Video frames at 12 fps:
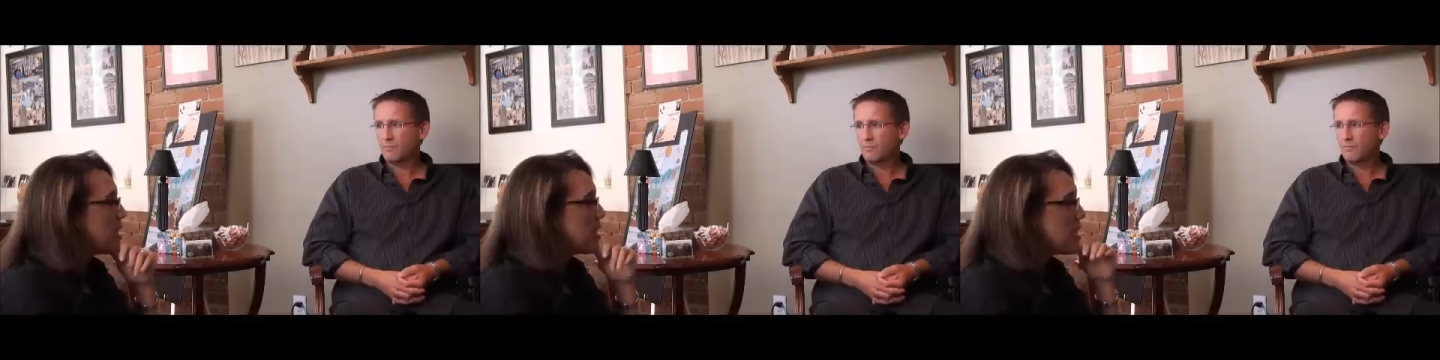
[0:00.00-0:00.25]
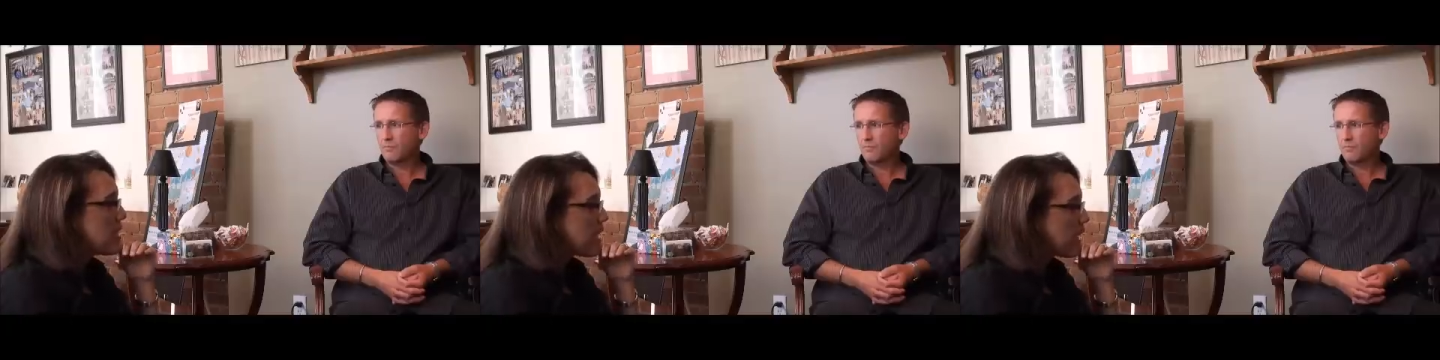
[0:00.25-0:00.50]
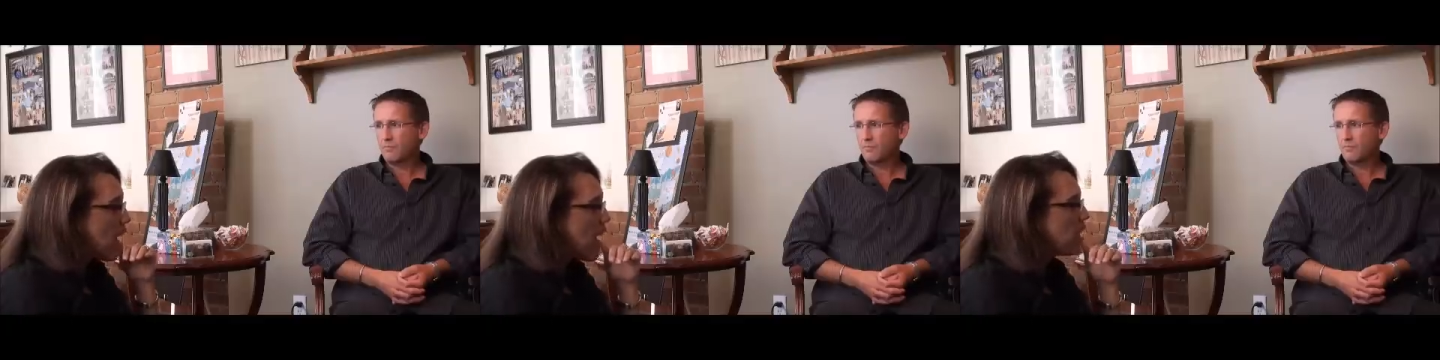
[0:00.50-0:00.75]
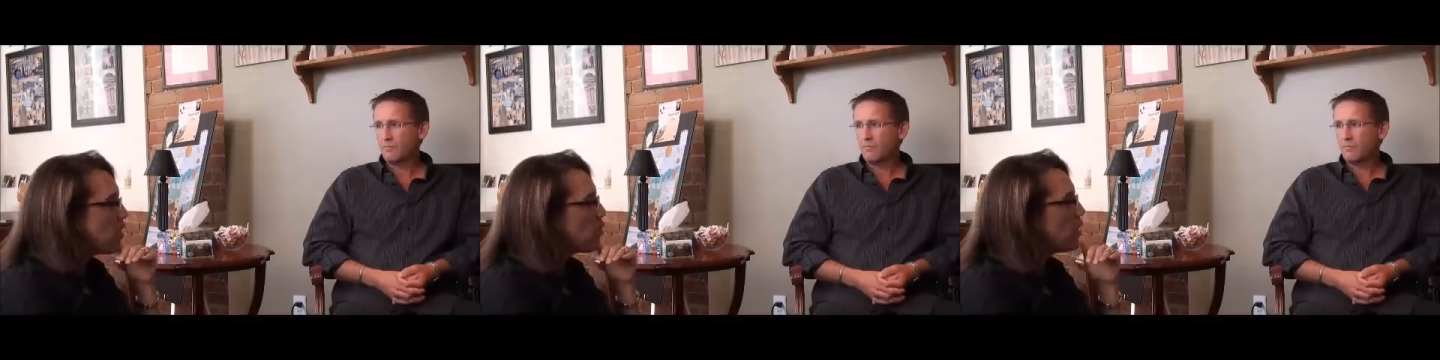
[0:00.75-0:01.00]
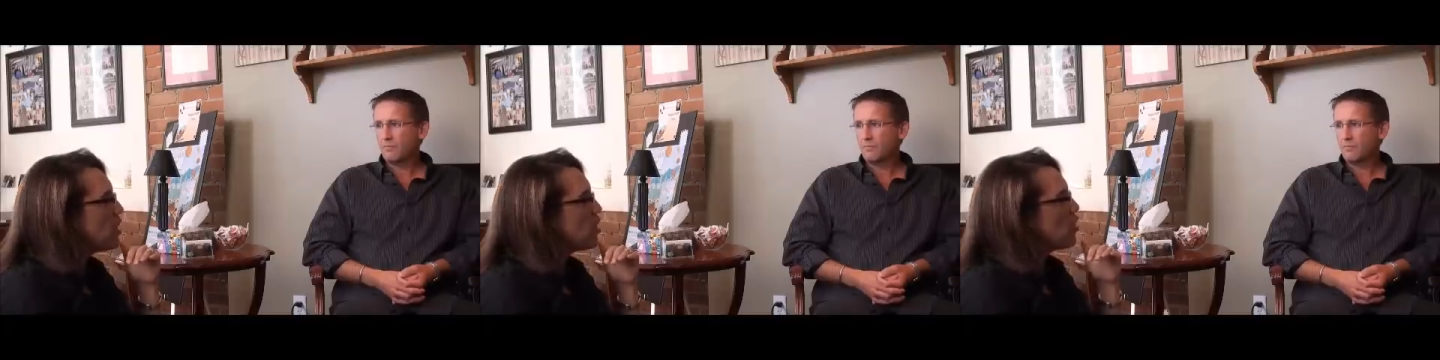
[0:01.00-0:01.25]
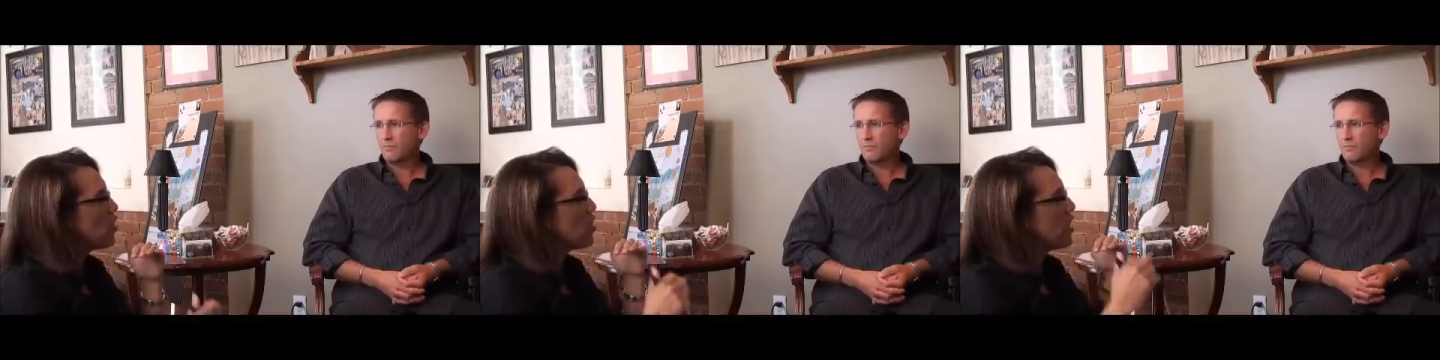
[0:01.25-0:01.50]
Speaker 1: this is the kind of
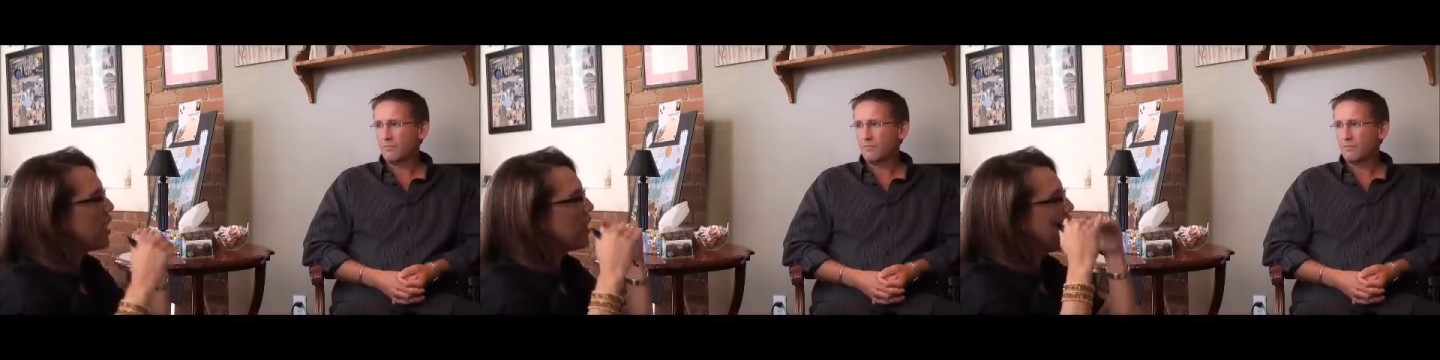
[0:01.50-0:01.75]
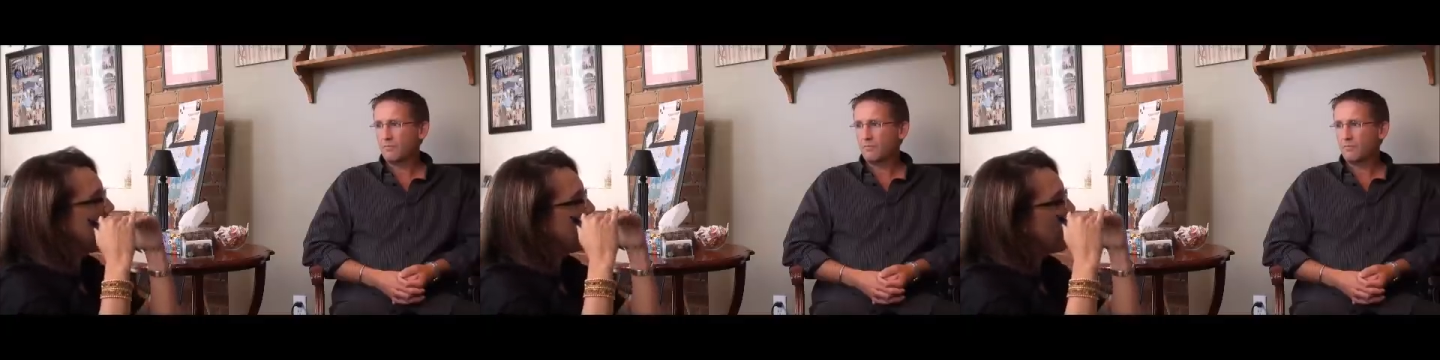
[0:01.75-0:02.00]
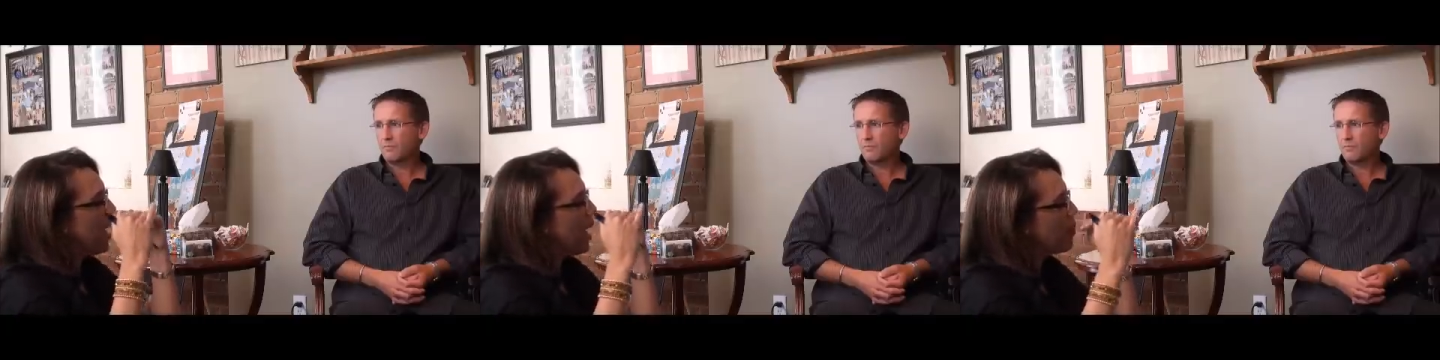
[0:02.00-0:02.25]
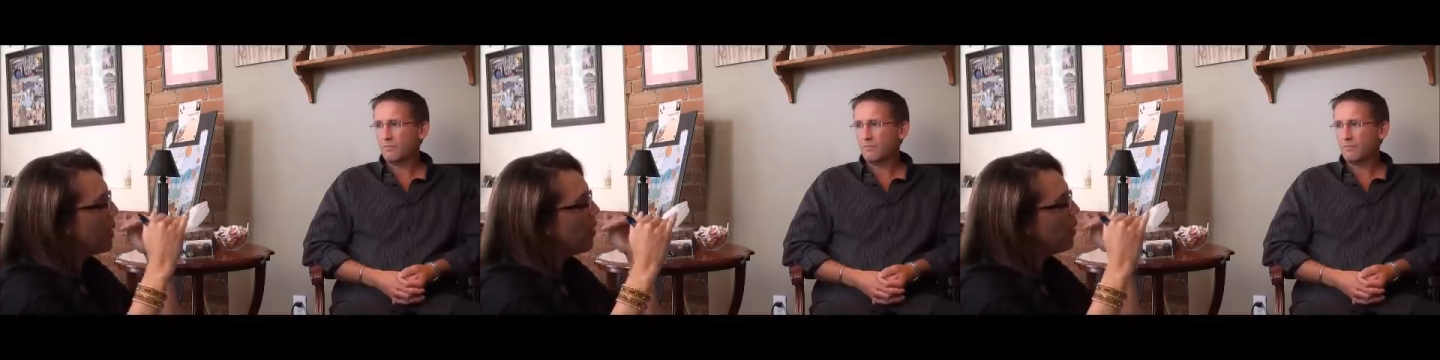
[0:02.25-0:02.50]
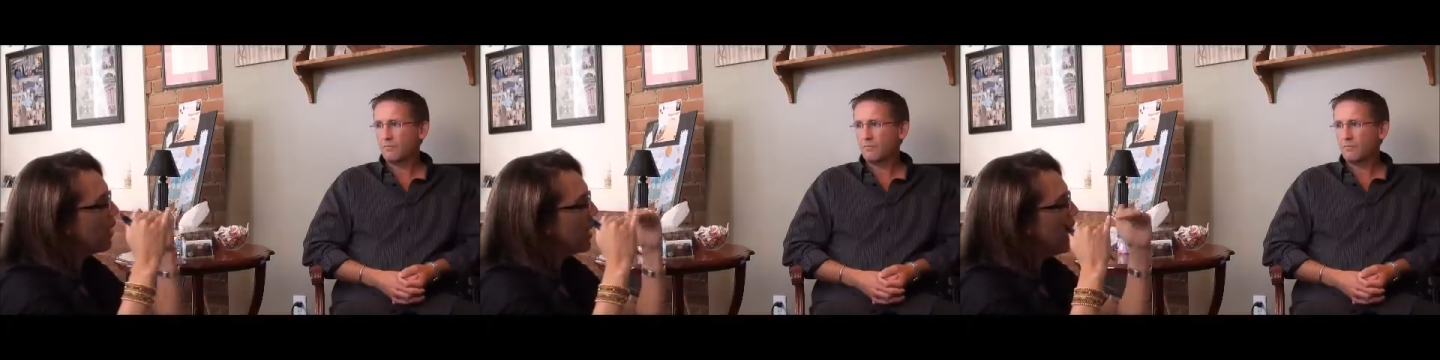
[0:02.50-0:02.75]
research that they apparently